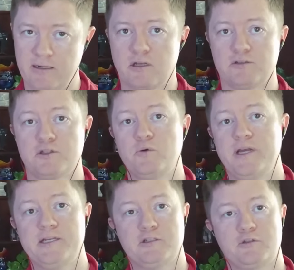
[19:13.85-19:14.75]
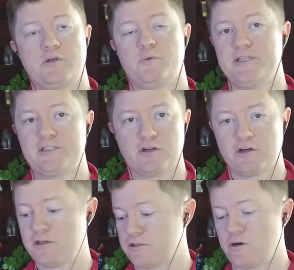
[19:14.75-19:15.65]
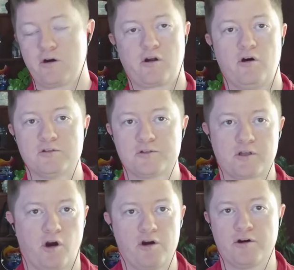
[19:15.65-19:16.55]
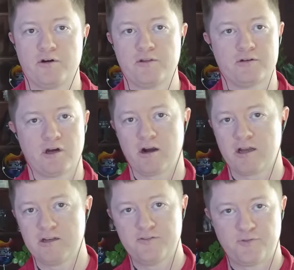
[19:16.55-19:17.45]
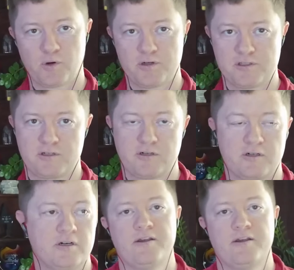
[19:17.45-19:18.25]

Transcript: It's also industry research. They're on calls with Gartner. They're talking to Forrester.